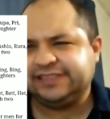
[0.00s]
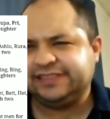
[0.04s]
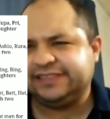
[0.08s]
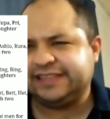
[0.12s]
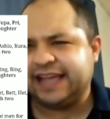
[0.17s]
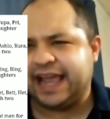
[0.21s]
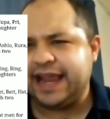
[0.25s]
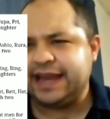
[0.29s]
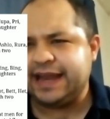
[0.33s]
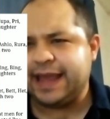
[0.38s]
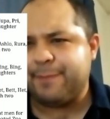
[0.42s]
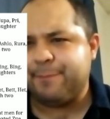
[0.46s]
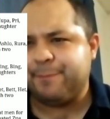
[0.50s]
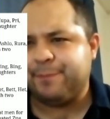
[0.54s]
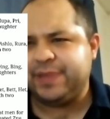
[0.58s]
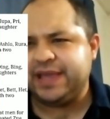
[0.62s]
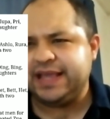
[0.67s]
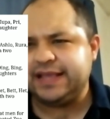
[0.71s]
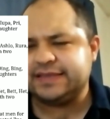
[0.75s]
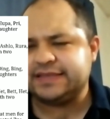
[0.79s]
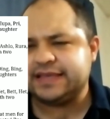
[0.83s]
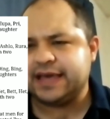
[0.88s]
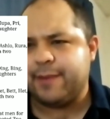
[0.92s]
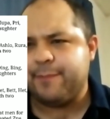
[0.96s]
Dane and
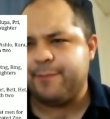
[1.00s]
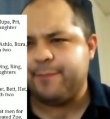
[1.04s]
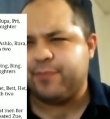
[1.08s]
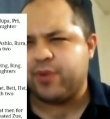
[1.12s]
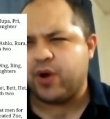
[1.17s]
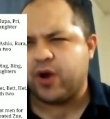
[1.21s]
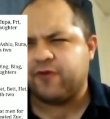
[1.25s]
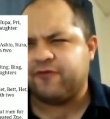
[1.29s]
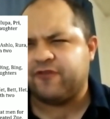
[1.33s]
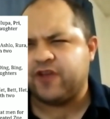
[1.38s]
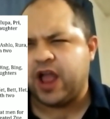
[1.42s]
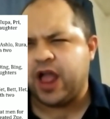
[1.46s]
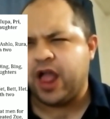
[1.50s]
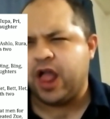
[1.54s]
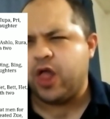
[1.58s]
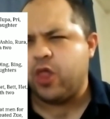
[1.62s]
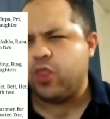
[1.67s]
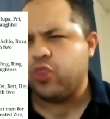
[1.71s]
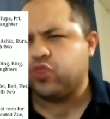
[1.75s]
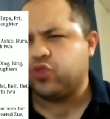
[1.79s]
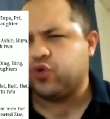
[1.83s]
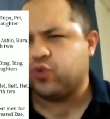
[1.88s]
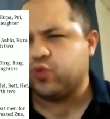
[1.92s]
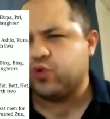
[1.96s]
Beta birthed
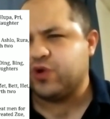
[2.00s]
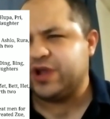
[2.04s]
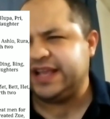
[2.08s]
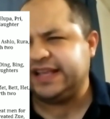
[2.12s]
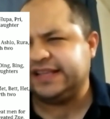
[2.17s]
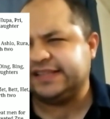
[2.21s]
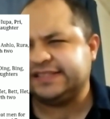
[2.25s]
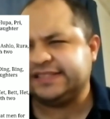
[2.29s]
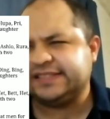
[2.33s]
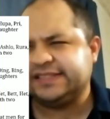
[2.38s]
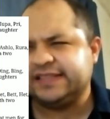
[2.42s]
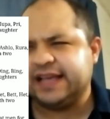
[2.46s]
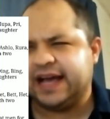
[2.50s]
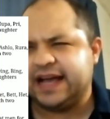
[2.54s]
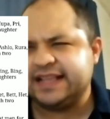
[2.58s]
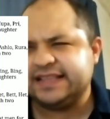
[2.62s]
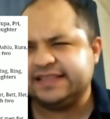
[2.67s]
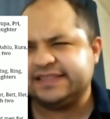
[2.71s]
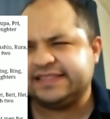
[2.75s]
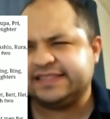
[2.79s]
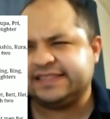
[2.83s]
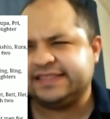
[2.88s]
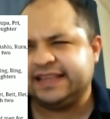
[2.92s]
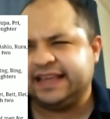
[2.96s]
3
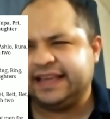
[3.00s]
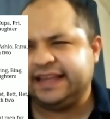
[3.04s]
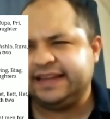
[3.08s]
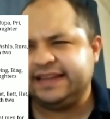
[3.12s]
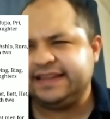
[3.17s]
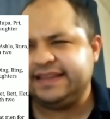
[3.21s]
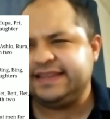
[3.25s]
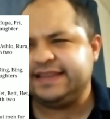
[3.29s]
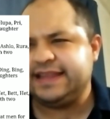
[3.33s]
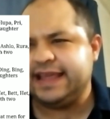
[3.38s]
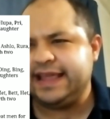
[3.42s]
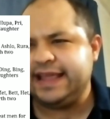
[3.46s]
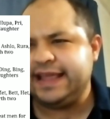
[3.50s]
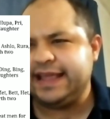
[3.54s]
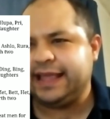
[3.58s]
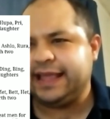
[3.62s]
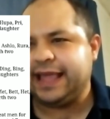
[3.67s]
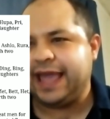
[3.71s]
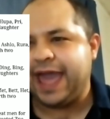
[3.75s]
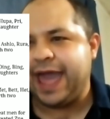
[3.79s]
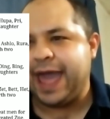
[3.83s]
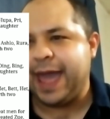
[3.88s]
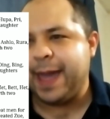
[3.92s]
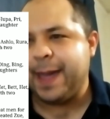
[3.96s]
sons,
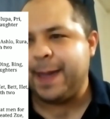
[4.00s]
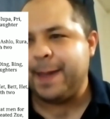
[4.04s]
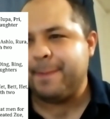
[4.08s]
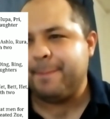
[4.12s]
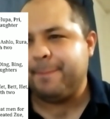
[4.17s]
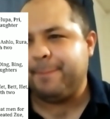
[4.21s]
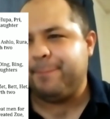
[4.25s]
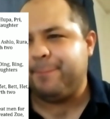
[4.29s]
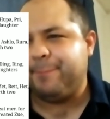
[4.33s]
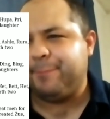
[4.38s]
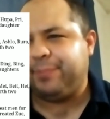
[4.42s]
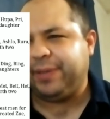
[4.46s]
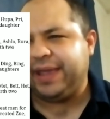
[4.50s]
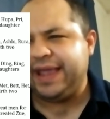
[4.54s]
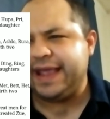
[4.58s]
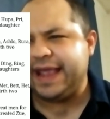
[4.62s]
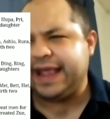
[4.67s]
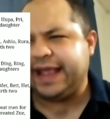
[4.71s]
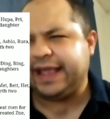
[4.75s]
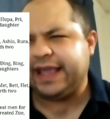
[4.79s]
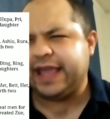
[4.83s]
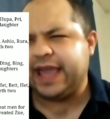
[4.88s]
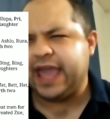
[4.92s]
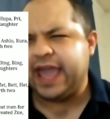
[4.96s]
Ding,
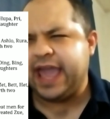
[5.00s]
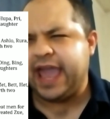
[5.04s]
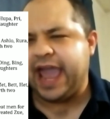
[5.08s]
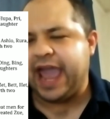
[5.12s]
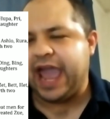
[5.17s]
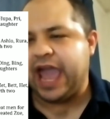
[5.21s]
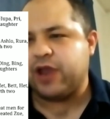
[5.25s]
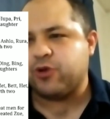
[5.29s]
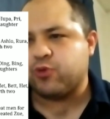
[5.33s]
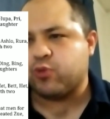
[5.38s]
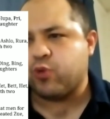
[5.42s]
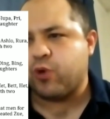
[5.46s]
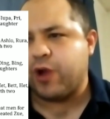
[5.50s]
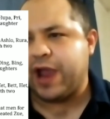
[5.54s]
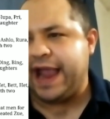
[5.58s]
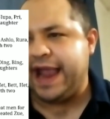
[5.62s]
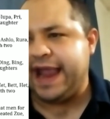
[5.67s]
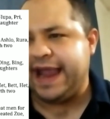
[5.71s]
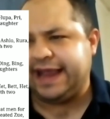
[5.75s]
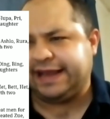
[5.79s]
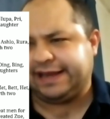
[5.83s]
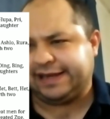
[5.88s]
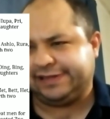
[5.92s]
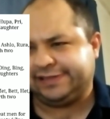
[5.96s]
Bing, and
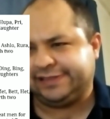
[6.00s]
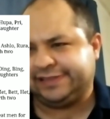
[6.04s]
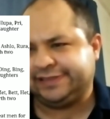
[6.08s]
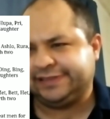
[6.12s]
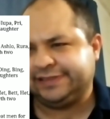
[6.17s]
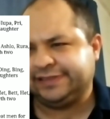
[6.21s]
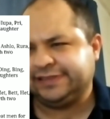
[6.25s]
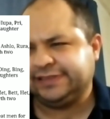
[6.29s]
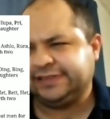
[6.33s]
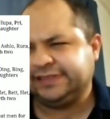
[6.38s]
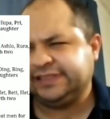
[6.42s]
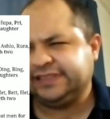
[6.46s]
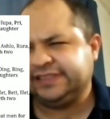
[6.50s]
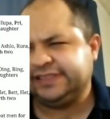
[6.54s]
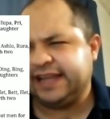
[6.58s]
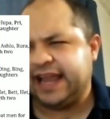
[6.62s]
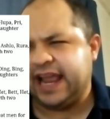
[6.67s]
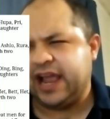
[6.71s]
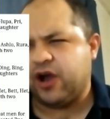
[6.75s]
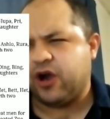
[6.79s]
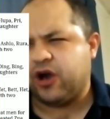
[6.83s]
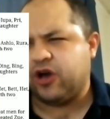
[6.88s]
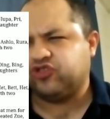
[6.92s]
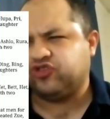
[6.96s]
Rain.
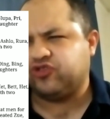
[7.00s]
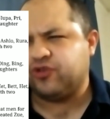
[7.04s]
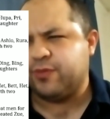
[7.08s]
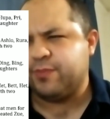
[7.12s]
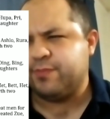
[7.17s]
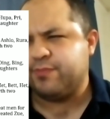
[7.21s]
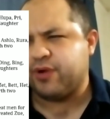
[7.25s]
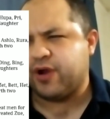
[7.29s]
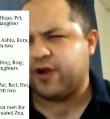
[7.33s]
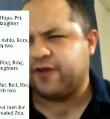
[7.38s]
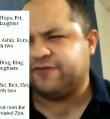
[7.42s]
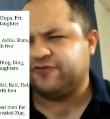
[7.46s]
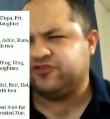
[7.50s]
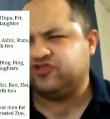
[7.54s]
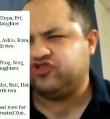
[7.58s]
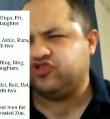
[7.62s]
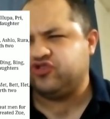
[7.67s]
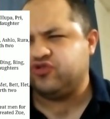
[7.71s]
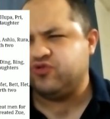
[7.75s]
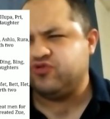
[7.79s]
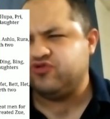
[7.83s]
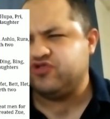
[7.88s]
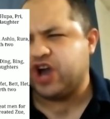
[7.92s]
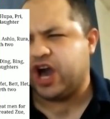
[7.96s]
They also birthed
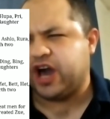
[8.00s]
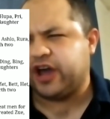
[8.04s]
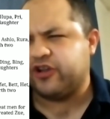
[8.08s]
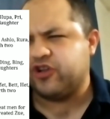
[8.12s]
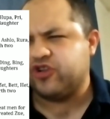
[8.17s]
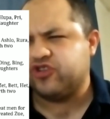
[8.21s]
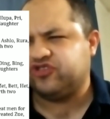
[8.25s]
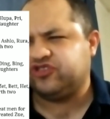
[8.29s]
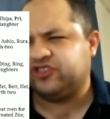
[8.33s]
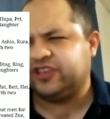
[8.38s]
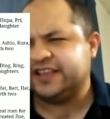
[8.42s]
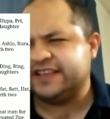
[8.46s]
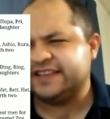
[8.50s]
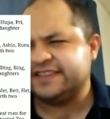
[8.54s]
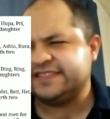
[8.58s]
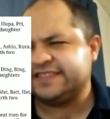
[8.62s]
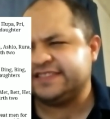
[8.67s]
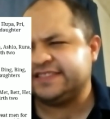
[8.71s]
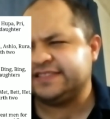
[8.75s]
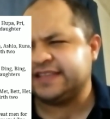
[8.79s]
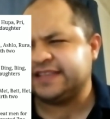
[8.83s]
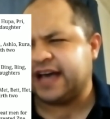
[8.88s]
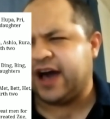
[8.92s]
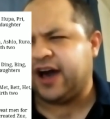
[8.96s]
2 daughters,
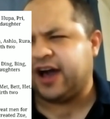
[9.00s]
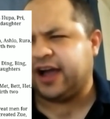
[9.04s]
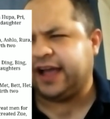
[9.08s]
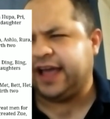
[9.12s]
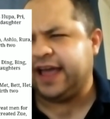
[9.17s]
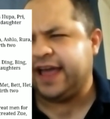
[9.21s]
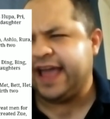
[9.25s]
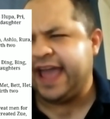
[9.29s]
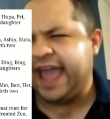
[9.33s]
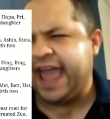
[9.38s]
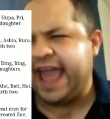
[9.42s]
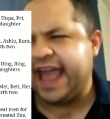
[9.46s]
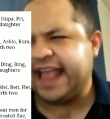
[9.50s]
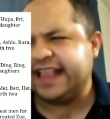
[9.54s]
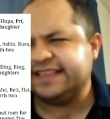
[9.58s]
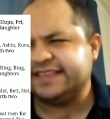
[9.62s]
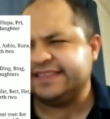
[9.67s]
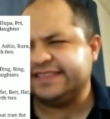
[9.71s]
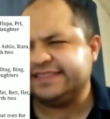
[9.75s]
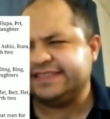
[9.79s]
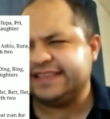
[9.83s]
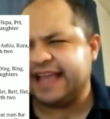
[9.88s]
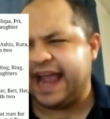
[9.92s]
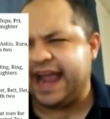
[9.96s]
Song and
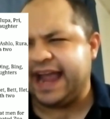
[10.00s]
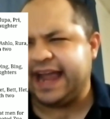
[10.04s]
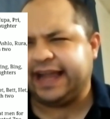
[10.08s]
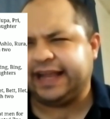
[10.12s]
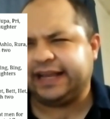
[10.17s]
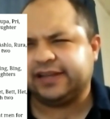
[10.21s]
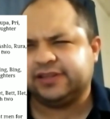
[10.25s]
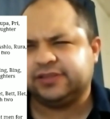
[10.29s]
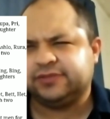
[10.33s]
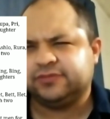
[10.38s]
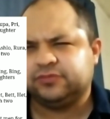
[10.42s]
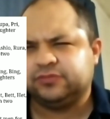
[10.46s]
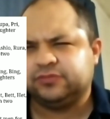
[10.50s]
Zeng.